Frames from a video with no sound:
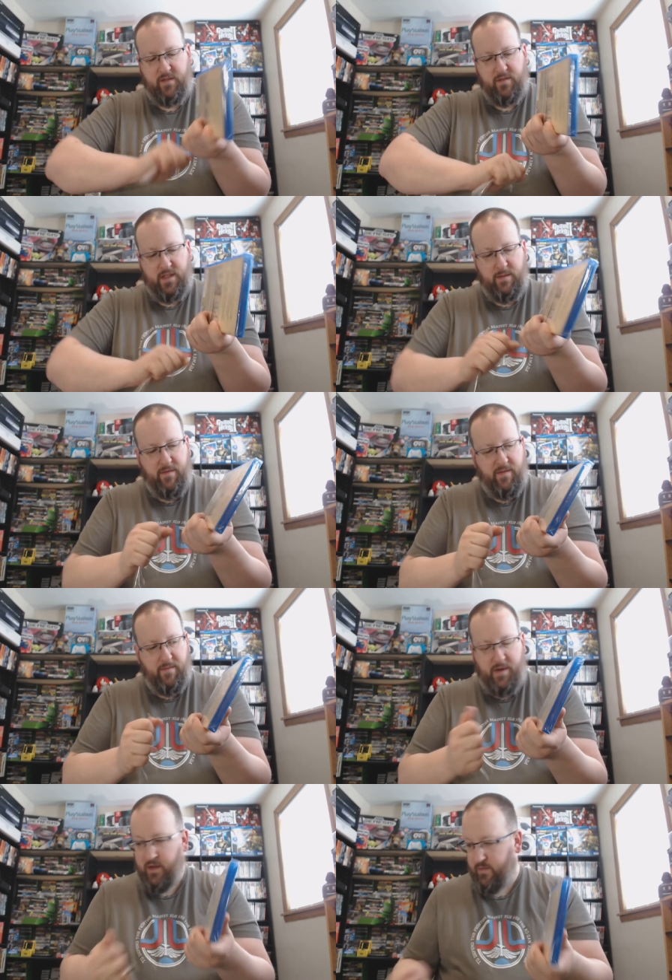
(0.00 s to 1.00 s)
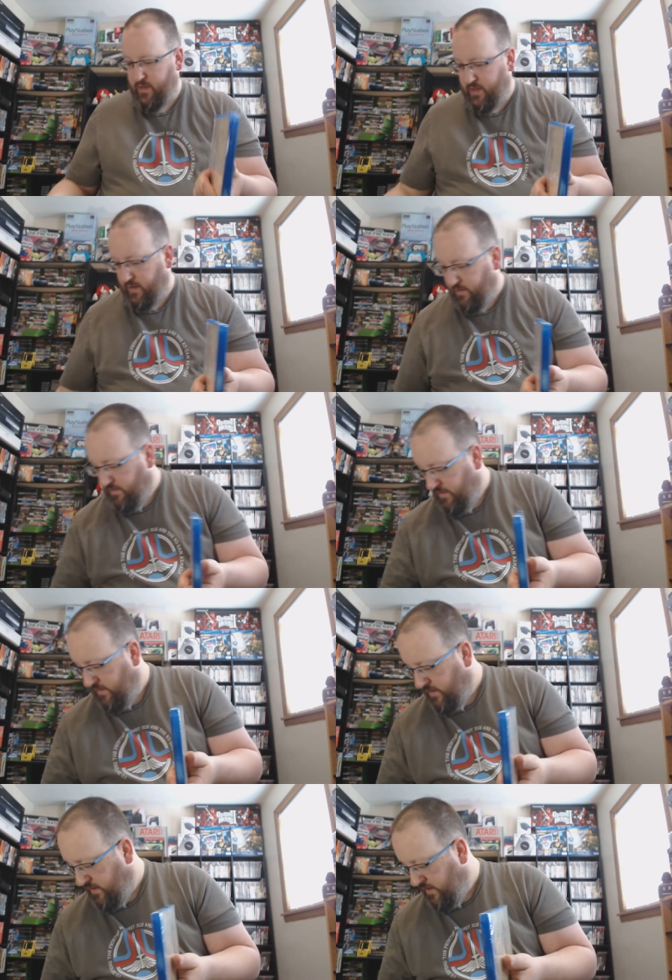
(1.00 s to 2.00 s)
and some of them don't, so
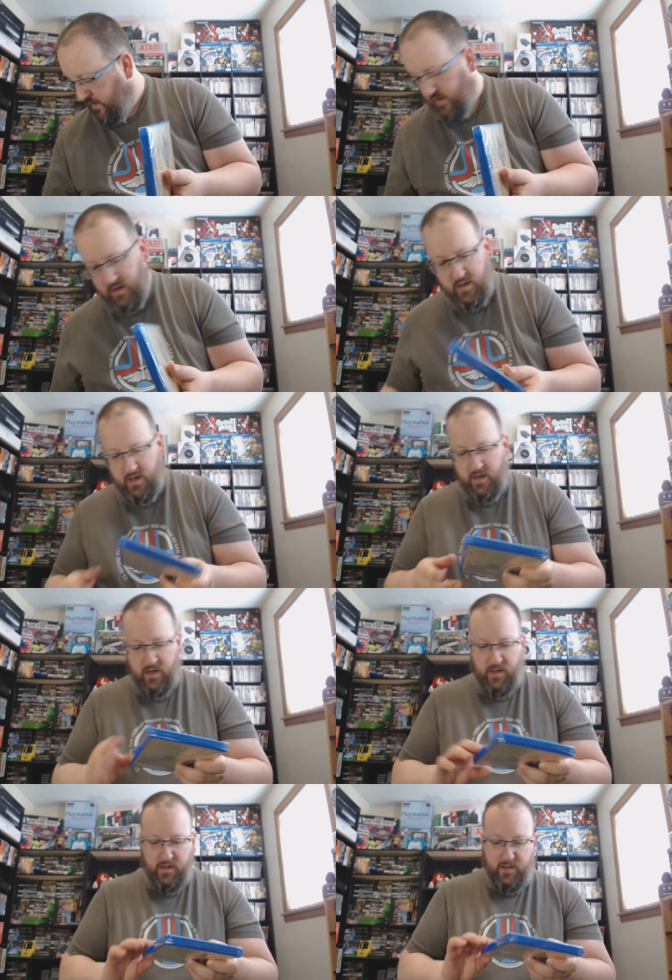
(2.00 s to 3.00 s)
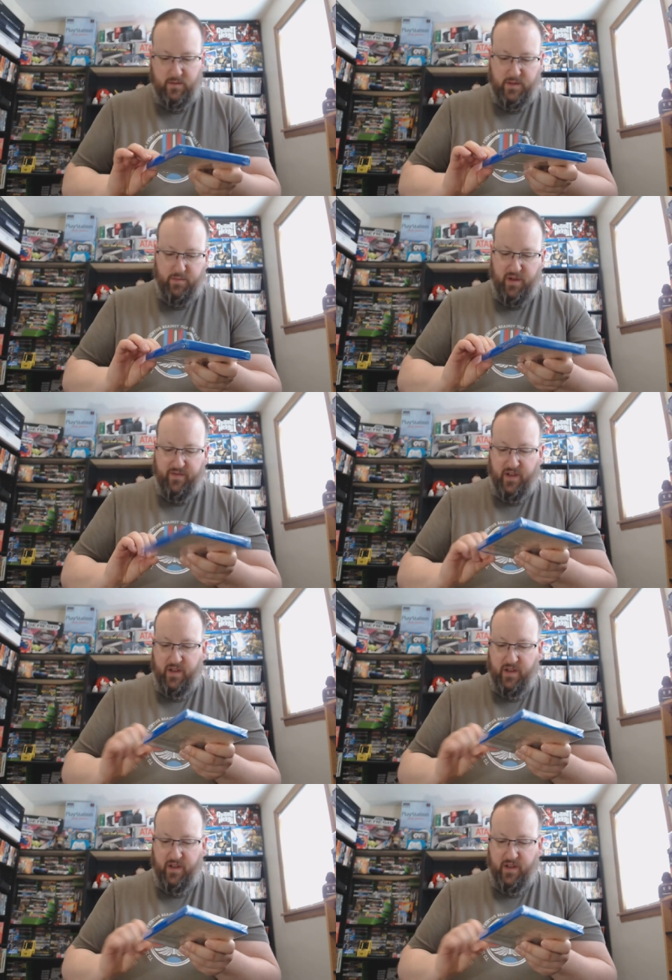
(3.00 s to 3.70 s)
it's always a bit of a